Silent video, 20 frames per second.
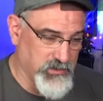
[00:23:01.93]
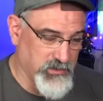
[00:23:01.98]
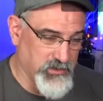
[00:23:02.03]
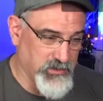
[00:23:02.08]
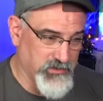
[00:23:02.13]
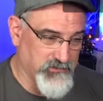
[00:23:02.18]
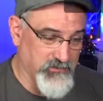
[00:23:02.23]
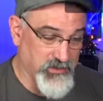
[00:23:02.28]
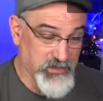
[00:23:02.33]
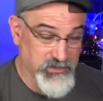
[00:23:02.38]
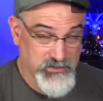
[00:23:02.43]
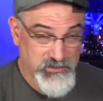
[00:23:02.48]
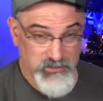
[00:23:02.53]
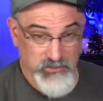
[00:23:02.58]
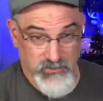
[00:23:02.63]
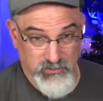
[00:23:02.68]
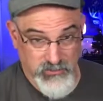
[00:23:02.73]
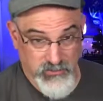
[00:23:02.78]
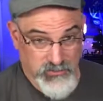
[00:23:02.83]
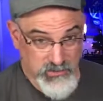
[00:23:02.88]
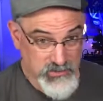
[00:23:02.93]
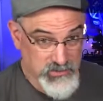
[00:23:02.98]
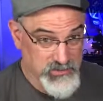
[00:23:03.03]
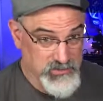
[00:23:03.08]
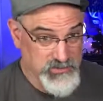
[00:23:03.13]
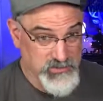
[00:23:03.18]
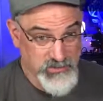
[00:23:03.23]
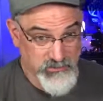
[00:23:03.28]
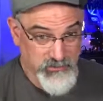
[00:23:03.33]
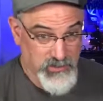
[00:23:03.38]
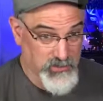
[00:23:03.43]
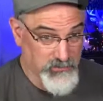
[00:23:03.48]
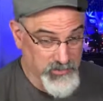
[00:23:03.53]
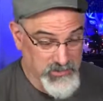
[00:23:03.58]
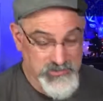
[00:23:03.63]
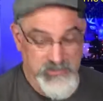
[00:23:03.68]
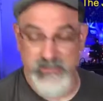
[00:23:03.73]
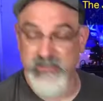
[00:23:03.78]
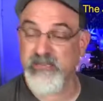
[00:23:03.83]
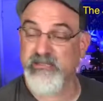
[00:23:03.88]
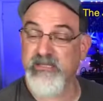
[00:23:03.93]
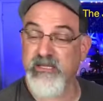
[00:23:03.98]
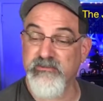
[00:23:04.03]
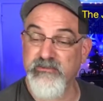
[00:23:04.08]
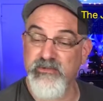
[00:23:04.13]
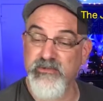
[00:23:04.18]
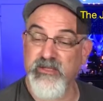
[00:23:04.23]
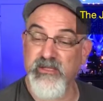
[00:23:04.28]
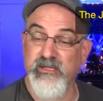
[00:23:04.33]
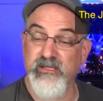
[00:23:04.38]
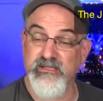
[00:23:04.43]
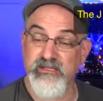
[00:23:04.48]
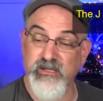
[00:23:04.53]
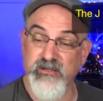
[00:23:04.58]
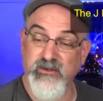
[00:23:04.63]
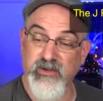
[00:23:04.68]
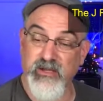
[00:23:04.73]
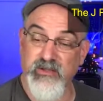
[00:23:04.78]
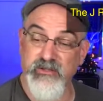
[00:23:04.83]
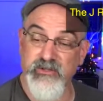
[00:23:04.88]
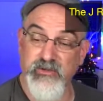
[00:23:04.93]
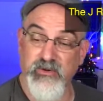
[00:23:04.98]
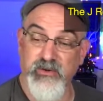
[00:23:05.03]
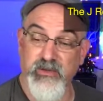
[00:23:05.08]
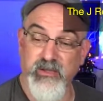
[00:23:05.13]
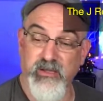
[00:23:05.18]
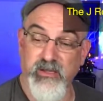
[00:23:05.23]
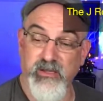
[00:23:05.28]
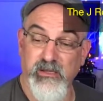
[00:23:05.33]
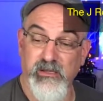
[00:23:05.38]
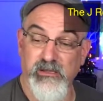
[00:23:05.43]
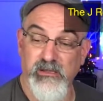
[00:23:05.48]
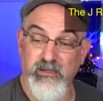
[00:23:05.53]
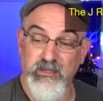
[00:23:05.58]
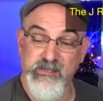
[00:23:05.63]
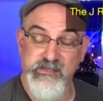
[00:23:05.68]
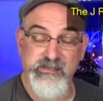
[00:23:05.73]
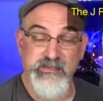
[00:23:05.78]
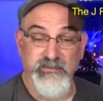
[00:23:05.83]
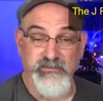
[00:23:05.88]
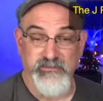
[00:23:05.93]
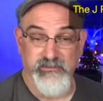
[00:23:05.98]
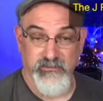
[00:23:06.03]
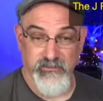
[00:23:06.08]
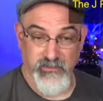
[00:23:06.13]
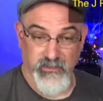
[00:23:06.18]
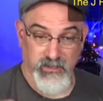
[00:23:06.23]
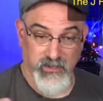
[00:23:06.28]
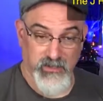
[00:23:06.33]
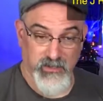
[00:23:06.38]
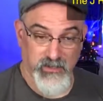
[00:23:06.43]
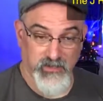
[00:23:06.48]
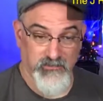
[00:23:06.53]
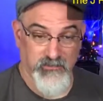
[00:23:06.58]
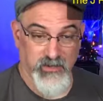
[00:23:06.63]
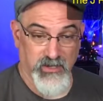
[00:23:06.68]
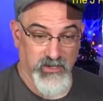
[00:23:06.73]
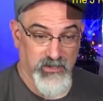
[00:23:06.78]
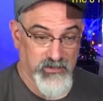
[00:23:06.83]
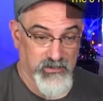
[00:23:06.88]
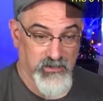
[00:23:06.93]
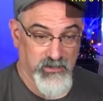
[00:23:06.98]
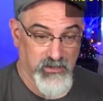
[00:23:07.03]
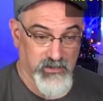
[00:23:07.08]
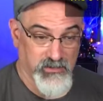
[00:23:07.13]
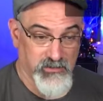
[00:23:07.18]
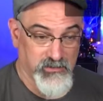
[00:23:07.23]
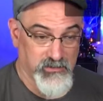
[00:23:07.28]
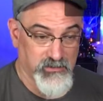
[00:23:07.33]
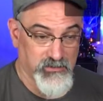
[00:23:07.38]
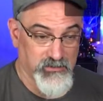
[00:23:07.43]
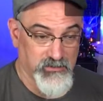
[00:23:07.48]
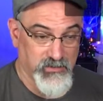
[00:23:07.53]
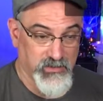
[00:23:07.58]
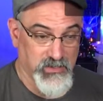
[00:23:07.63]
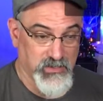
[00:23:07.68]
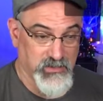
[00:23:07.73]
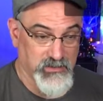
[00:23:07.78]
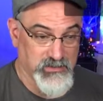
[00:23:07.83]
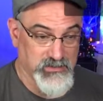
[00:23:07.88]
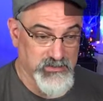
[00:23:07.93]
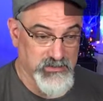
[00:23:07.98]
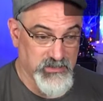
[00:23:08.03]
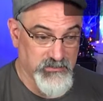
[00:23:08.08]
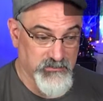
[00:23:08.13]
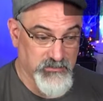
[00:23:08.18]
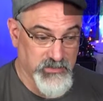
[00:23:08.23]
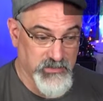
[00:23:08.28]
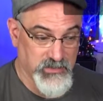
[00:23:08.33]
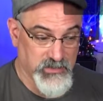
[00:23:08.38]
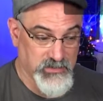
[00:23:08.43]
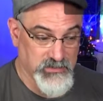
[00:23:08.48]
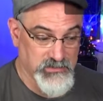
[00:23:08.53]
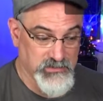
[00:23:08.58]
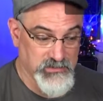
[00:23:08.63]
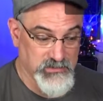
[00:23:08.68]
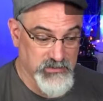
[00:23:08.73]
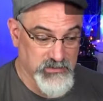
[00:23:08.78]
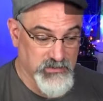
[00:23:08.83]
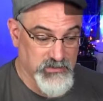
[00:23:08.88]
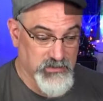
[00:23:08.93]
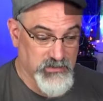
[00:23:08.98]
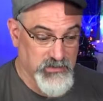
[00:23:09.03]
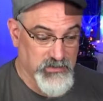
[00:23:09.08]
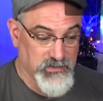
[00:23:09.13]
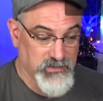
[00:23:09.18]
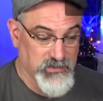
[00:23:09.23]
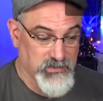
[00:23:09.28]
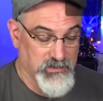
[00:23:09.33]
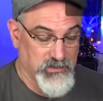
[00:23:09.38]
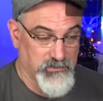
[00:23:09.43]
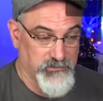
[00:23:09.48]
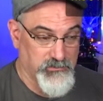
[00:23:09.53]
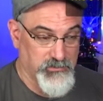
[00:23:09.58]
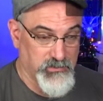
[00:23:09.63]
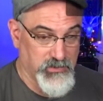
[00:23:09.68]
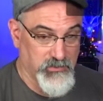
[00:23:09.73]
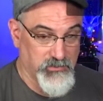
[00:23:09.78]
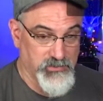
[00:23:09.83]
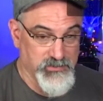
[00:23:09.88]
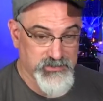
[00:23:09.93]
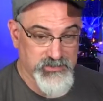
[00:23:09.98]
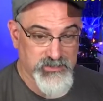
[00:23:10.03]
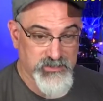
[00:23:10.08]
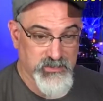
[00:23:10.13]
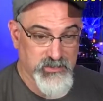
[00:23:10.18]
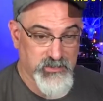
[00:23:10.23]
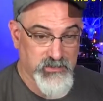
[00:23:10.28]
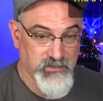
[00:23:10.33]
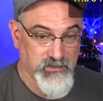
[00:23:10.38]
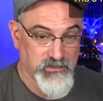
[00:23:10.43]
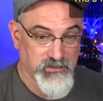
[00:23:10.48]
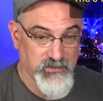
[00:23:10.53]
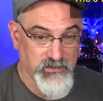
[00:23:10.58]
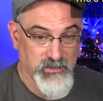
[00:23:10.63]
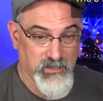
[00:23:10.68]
And I've got two gigs coming up, basically the same two gigs, another outdoor gig, and I've got an indoor gig at the same place. And we'll see.